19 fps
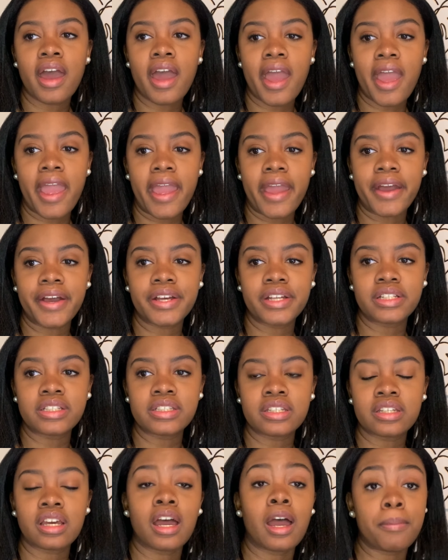
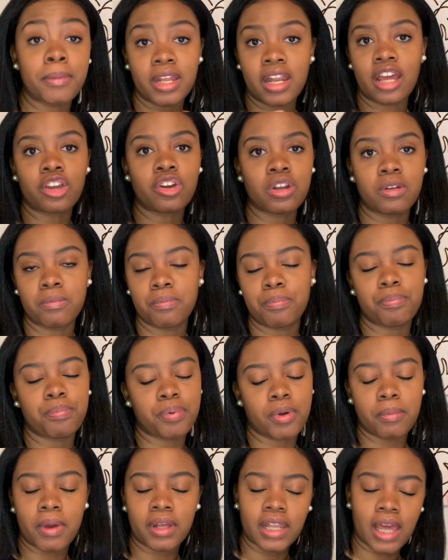And I mean, I could have
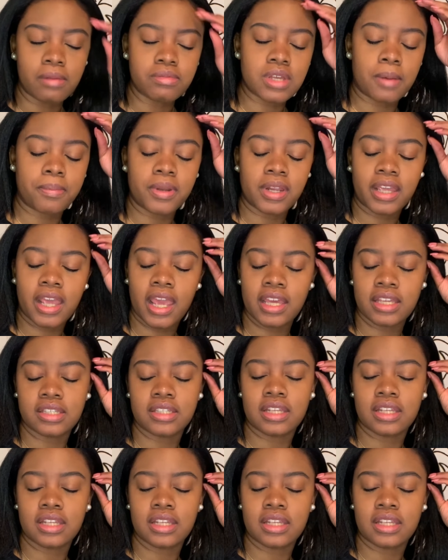put my laptop in a case,